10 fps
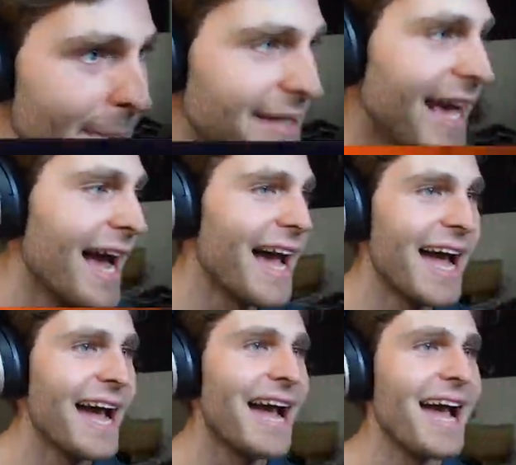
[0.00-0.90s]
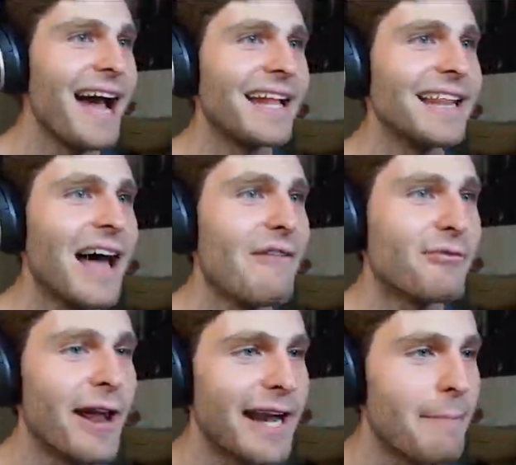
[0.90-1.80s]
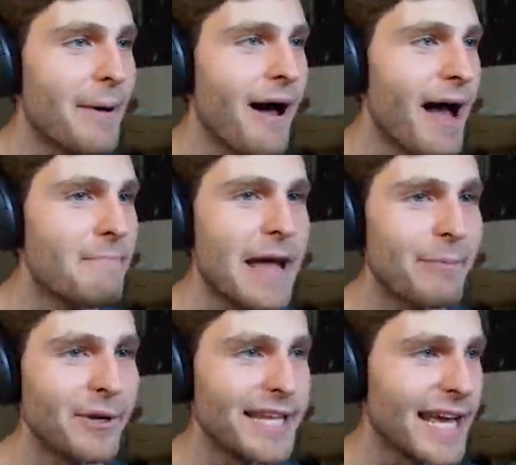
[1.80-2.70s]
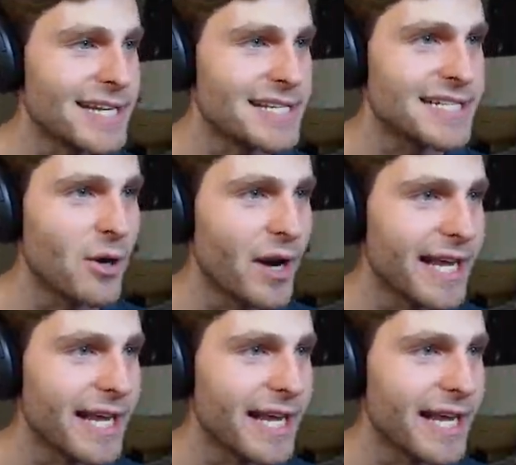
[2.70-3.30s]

Yeah! I love running up behind people with the energy sword.